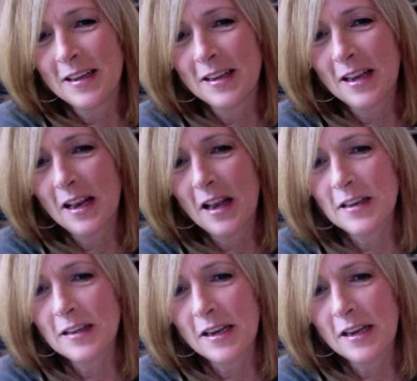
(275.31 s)
Got
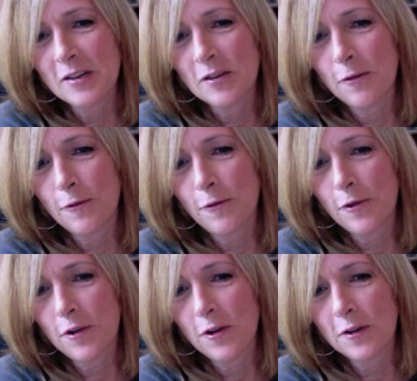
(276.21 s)
lots of extra
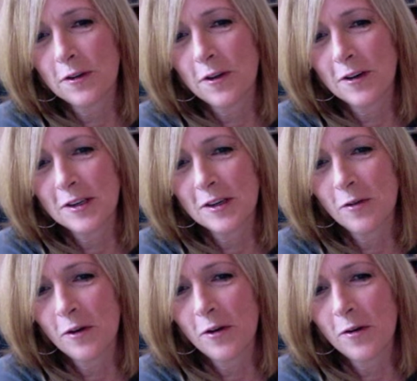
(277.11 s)
fur starting to
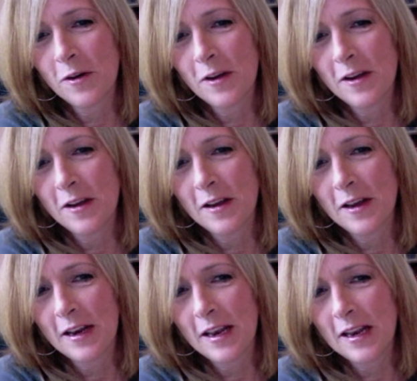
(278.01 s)
grow
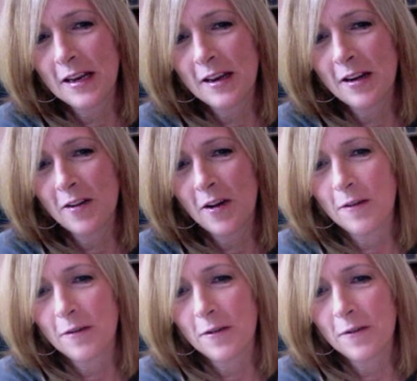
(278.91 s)
and hang down
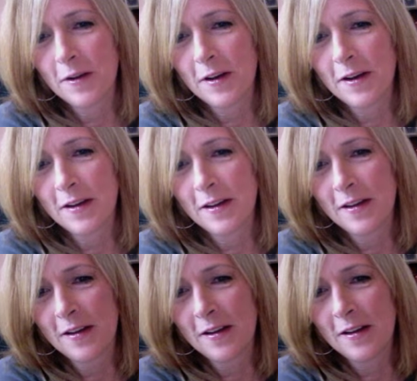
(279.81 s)
off of them.
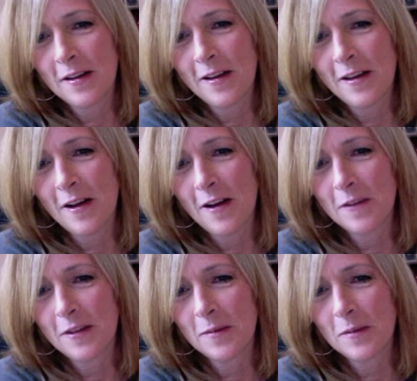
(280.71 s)
I'm
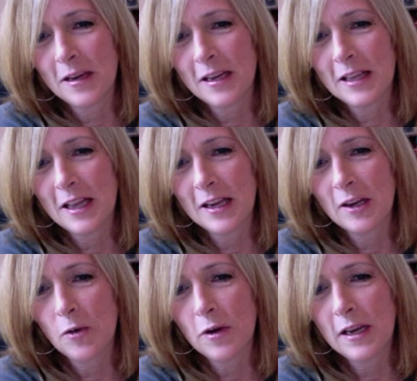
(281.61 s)
going to get that
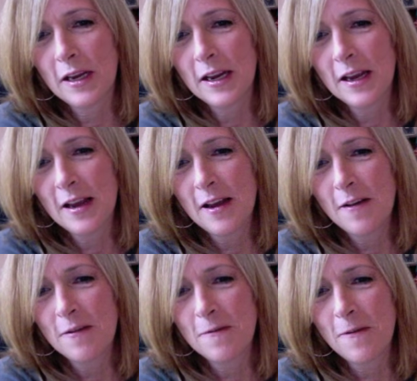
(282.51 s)
Yorkie
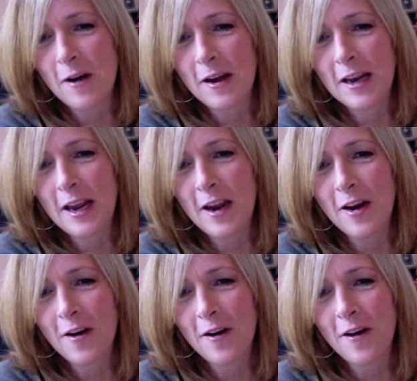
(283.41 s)
fine
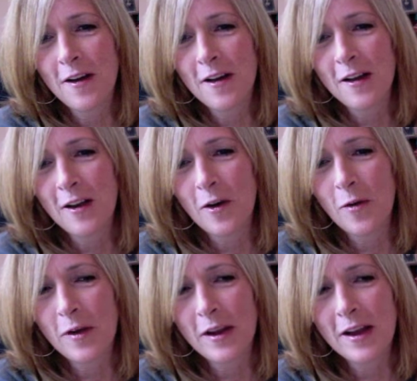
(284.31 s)
hair
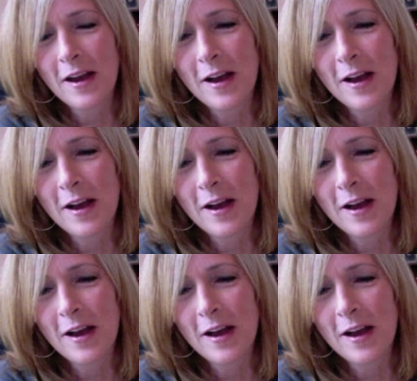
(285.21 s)
going.